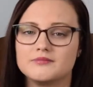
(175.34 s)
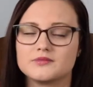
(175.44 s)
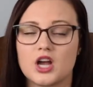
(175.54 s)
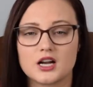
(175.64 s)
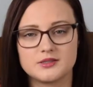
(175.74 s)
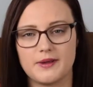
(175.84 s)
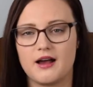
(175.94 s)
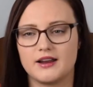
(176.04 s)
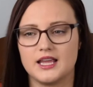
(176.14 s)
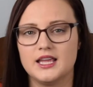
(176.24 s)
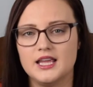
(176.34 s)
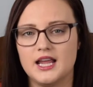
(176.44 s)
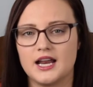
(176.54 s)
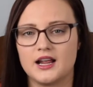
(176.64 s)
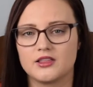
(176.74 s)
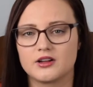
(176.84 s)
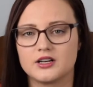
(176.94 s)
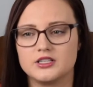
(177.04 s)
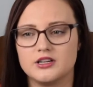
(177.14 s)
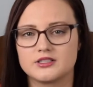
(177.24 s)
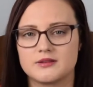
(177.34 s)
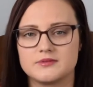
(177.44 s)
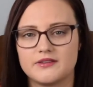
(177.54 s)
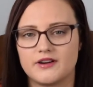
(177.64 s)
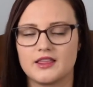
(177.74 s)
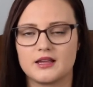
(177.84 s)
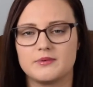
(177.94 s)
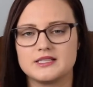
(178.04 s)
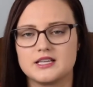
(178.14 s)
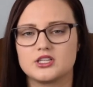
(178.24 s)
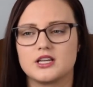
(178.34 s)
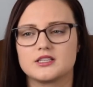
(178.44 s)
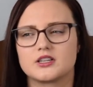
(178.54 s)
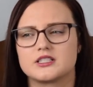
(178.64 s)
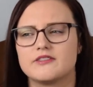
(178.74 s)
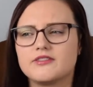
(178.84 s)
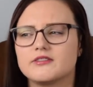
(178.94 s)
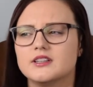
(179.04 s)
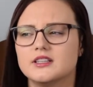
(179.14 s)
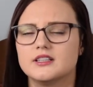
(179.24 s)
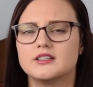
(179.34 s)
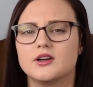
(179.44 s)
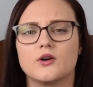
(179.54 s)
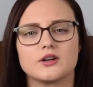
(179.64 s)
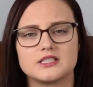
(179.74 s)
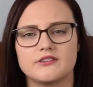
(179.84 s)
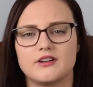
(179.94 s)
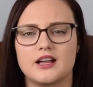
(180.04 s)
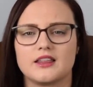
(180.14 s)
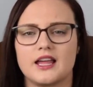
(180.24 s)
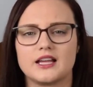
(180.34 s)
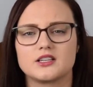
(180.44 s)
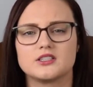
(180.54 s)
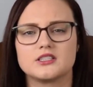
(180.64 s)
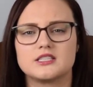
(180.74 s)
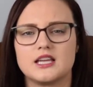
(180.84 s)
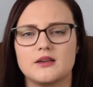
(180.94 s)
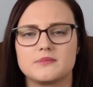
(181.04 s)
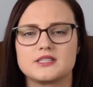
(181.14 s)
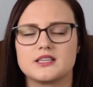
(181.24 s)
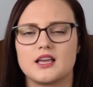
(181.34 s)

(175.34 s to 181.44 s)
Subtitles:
talked about it, and I learned some different like positions or different like tips